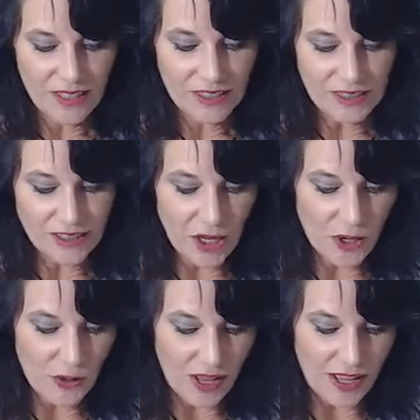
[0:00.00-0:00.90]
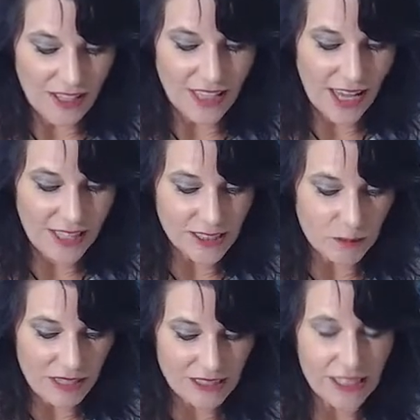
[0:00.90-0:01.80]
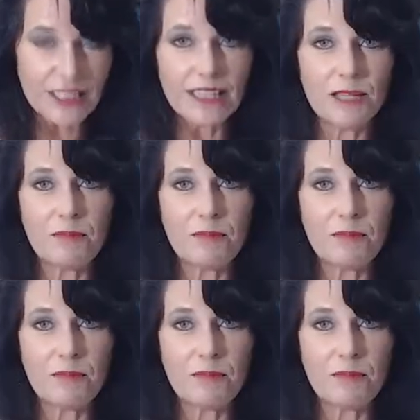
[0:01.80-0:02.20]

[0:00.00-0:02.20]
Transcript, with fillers: So uh, yeah, it's basically